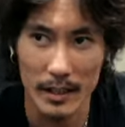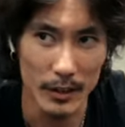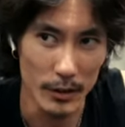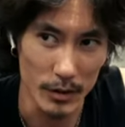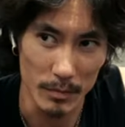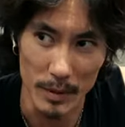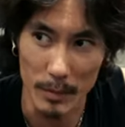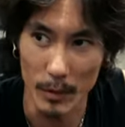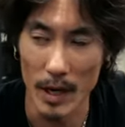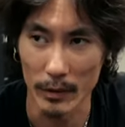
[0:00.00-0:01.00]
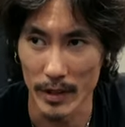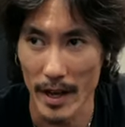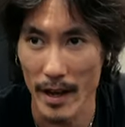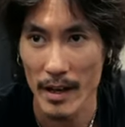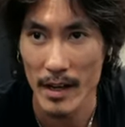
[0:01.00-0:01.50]
There are some people out
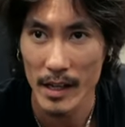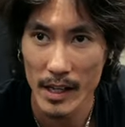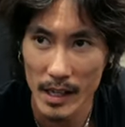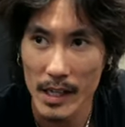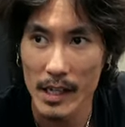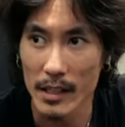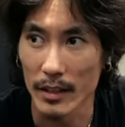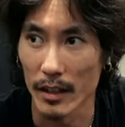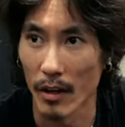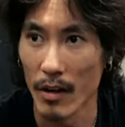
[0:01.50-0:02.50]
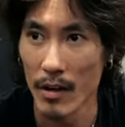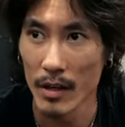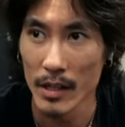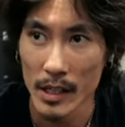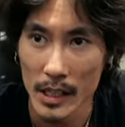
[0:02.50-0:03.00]
there, you know,
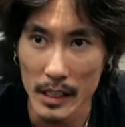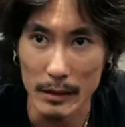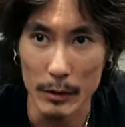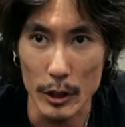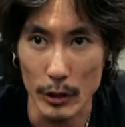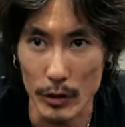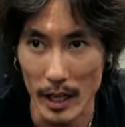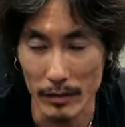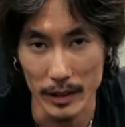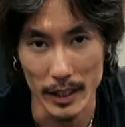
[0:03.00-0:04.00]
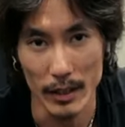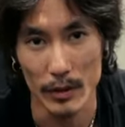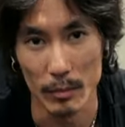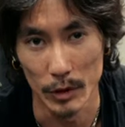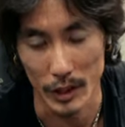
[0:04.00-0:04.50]
wishing to have like a
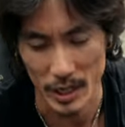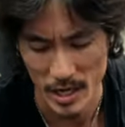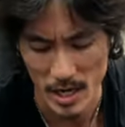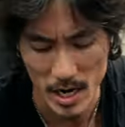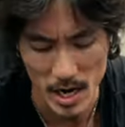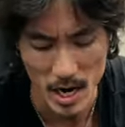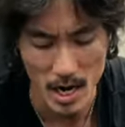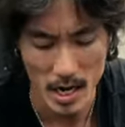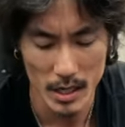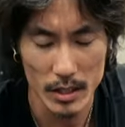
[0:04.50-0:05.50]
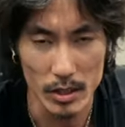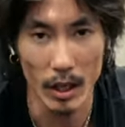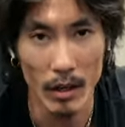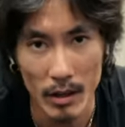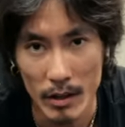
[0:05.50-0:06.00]
healthy body. So,
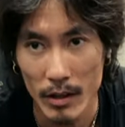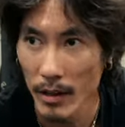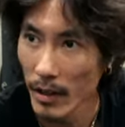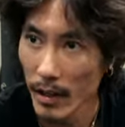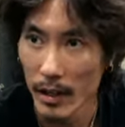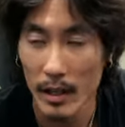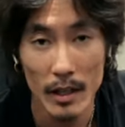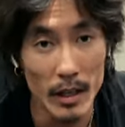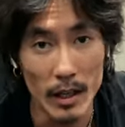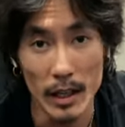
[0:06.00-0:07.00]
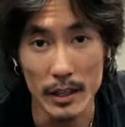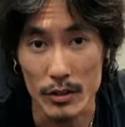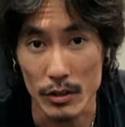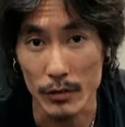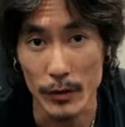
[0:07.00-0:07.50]
and
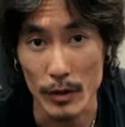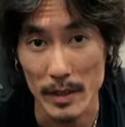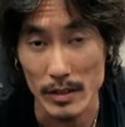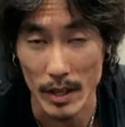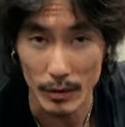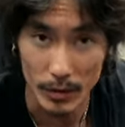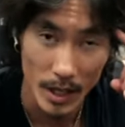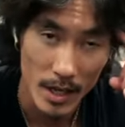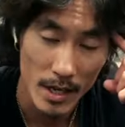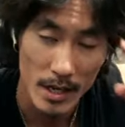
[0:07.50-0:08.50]
it's good for your mental health.